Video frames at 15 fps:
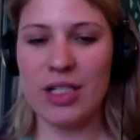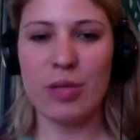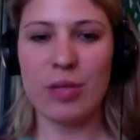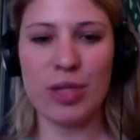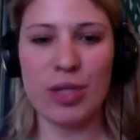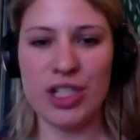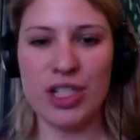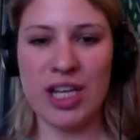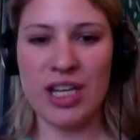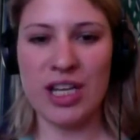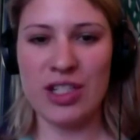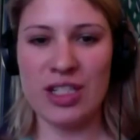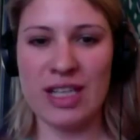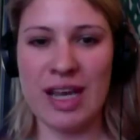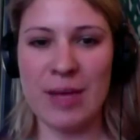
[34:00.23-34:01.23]

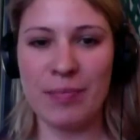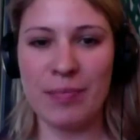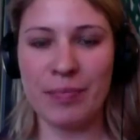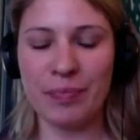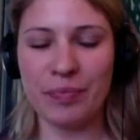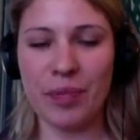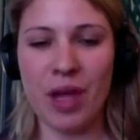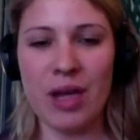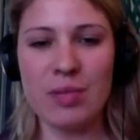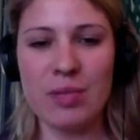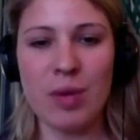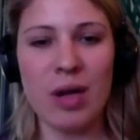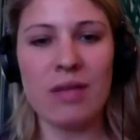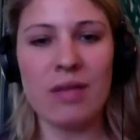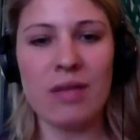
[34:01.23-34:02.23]
appreciation day. And as
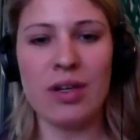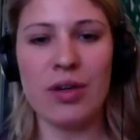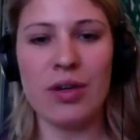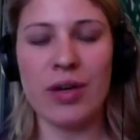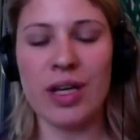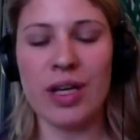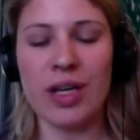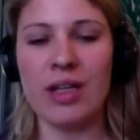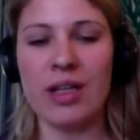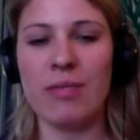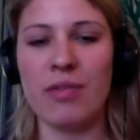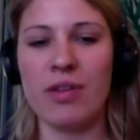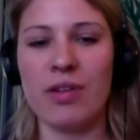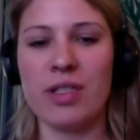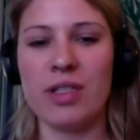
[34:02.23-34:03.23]
part of the curriculum
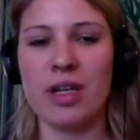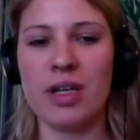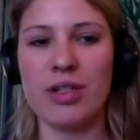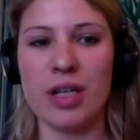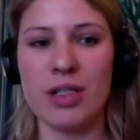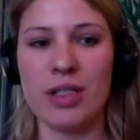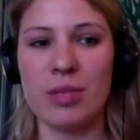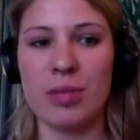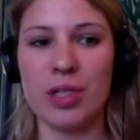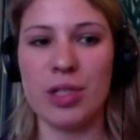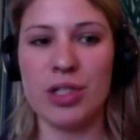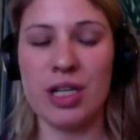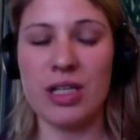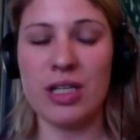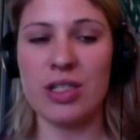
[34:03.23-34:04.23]
for this Contractor
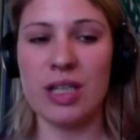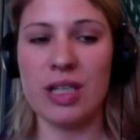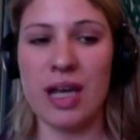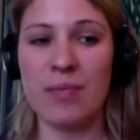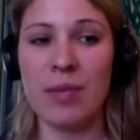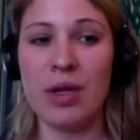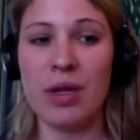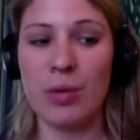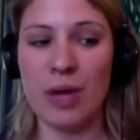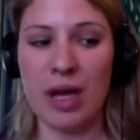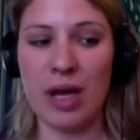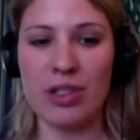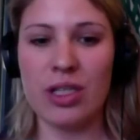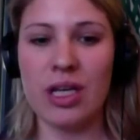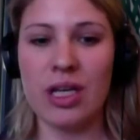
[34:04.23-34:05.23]
Appreciation Day, we
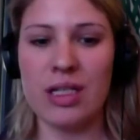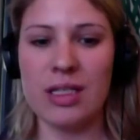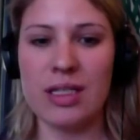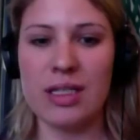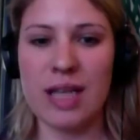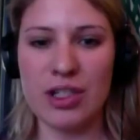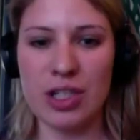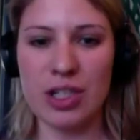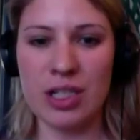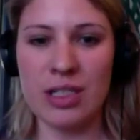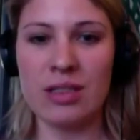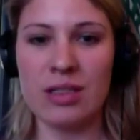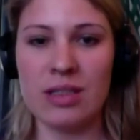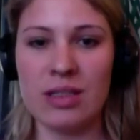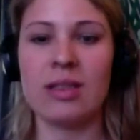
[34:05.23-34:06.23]
actually had
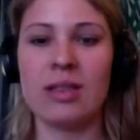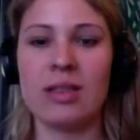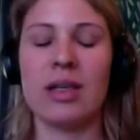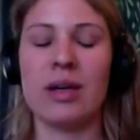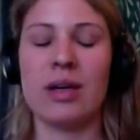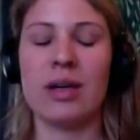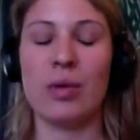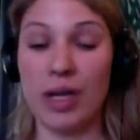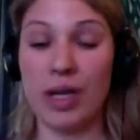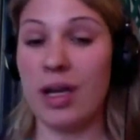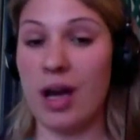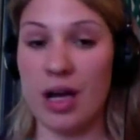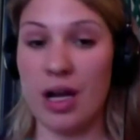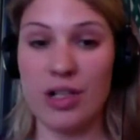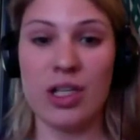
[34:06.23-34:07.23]
sessions working
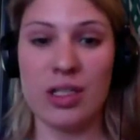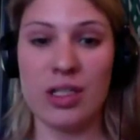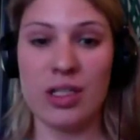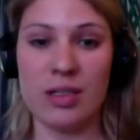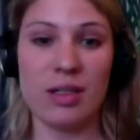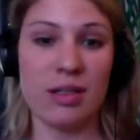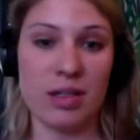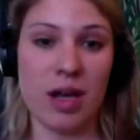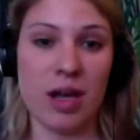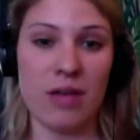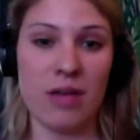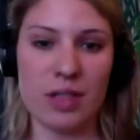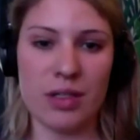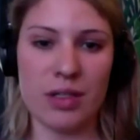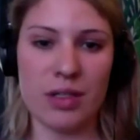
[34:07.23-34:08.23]
on just the soft
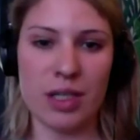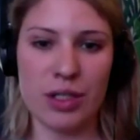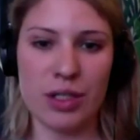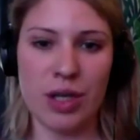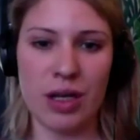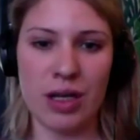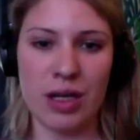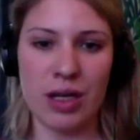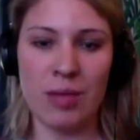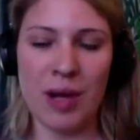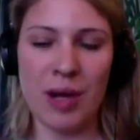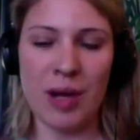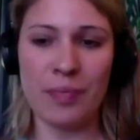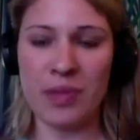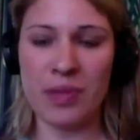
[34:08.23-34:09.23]
skills that you're talking about.
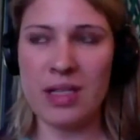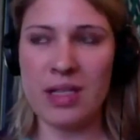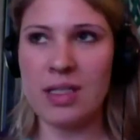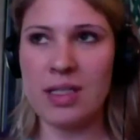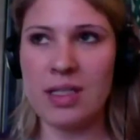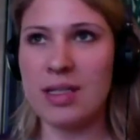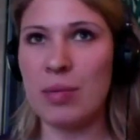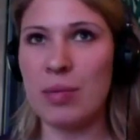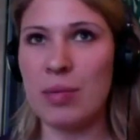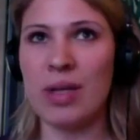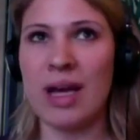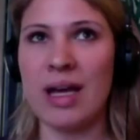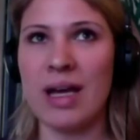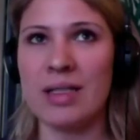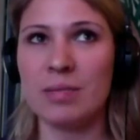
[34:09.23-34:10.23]
Things as simple
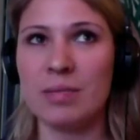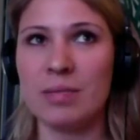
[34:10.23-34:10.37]
as